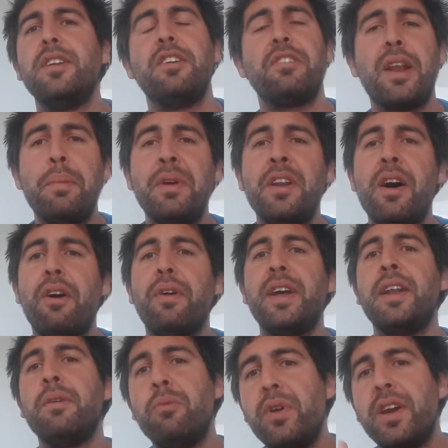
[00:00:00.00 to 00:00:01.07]
just let me know, and
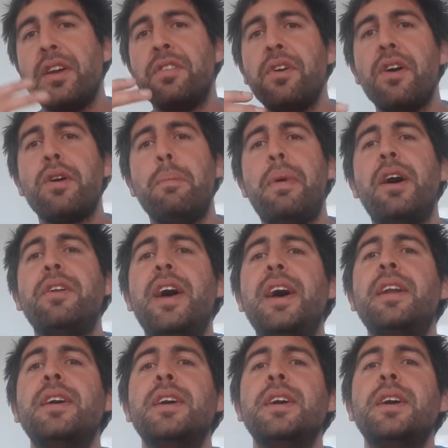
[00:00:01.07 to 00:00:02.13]
then we can talk about
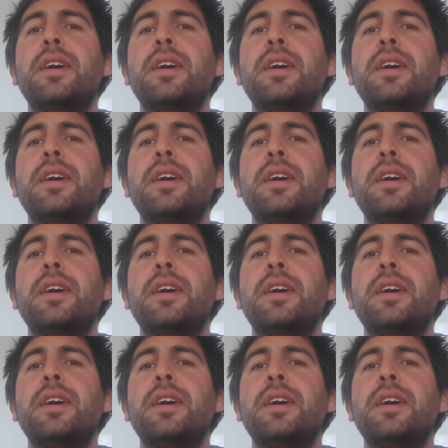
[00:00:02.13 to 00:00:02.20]
that.